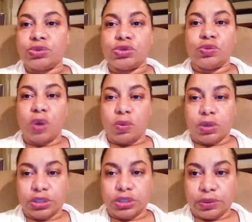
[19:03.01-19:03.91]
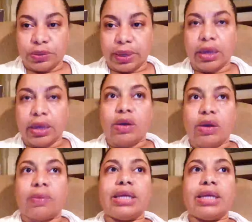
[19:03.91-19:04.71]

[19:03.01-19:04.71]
what we're doing. Right.